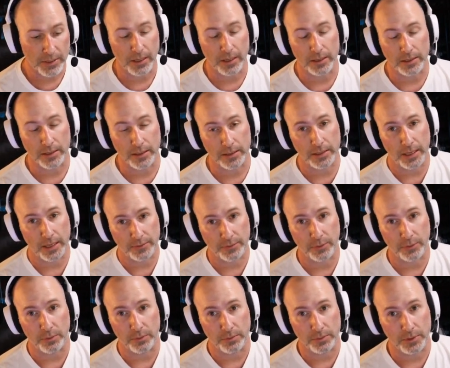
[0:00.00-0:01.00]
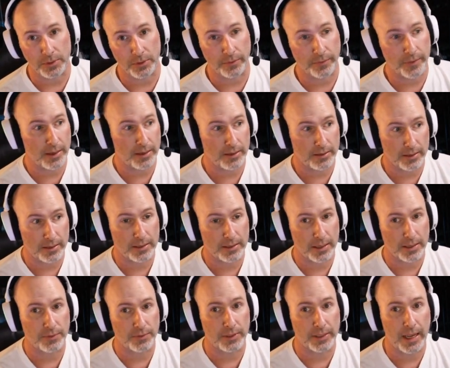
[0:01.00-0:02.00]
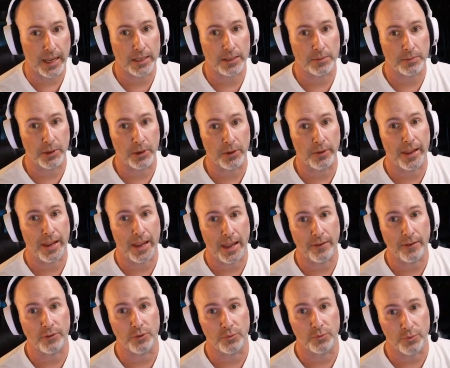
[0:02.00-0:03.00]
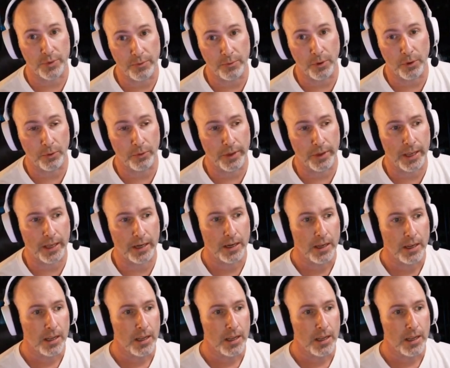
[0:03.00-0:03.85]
Successful. So if they successfully cast a spell, they have to reroll that.